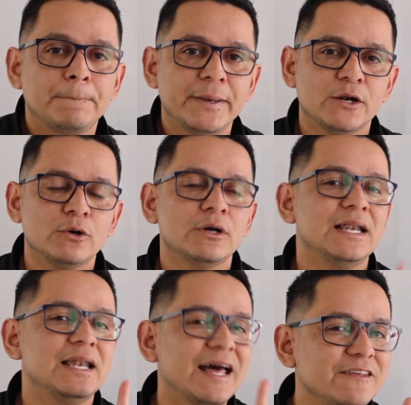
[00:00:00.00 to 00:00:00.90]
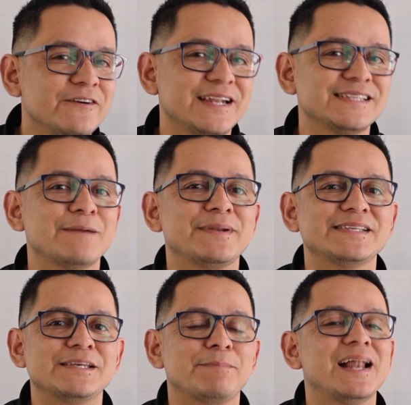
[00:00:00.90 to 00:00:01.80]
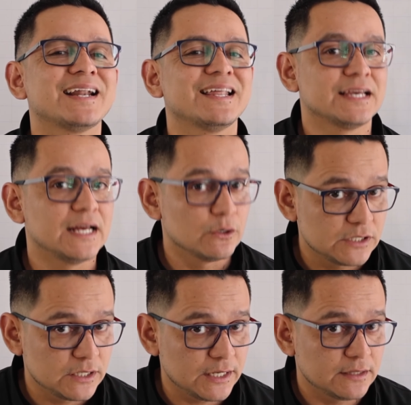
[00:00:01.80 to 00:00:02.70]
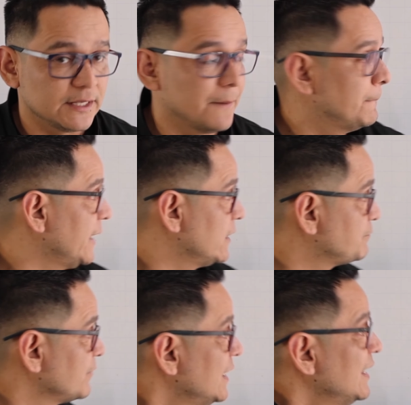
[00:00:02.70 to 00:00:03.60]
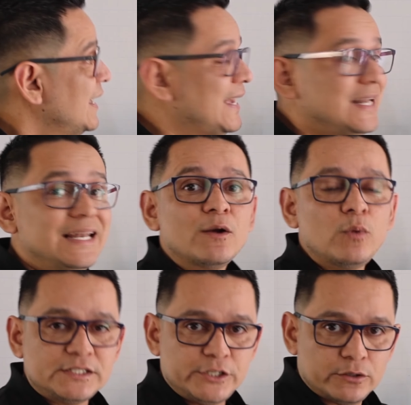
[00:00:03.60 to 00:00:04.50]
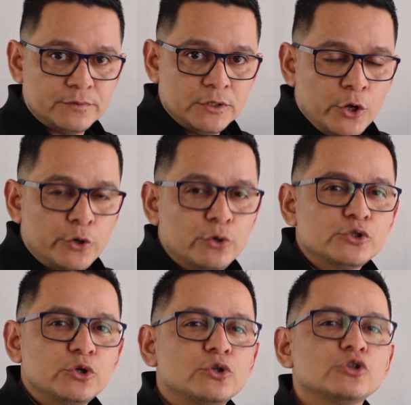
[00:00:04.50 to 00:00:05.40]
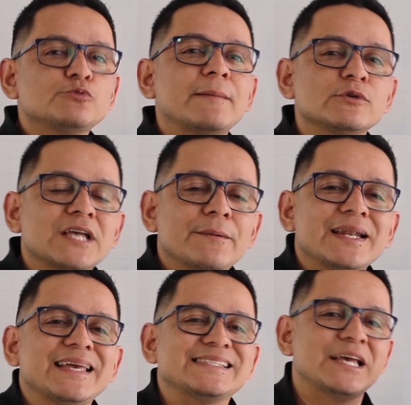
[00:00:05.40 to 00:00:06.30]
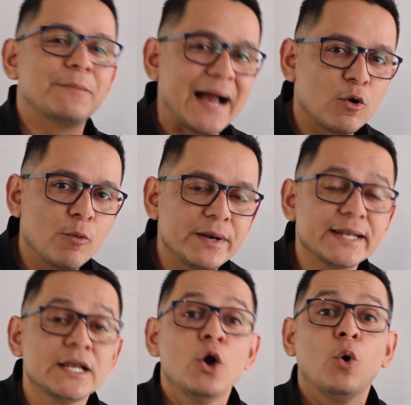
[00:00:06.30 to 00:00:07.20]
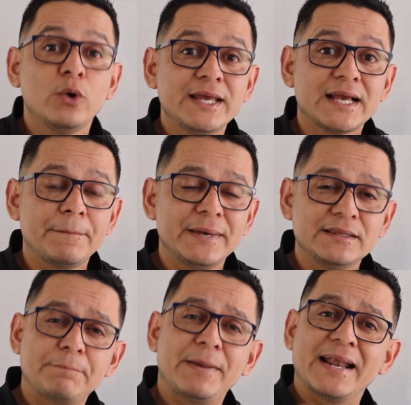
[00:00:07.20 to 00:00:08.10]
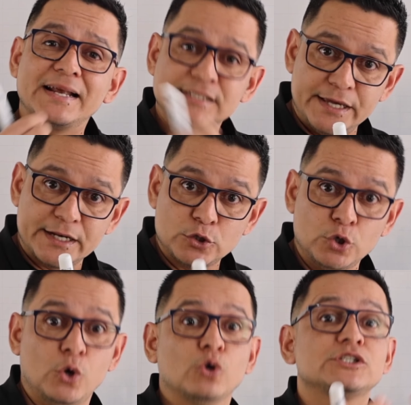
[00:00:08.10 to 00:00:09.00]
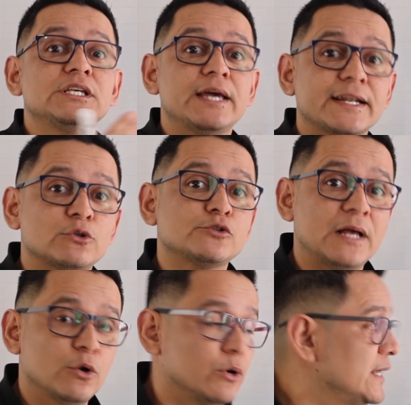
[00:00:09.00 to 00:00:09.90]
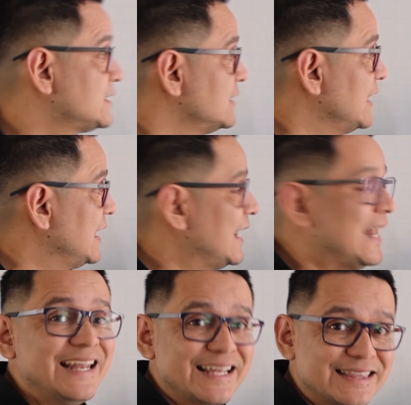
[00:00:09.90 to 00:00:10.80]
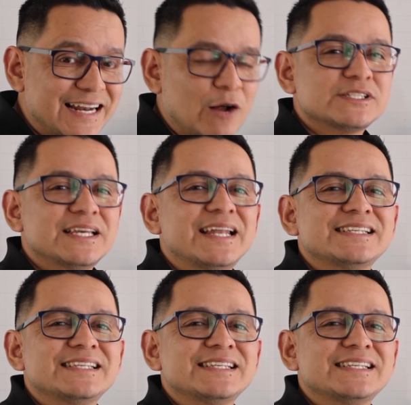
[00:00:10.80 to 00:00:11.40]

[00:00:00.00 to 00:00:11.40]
But the main difference lies in the following. Look, in the equation, we will see that it will only be true for a certain value or certain values of the letter. That is, in this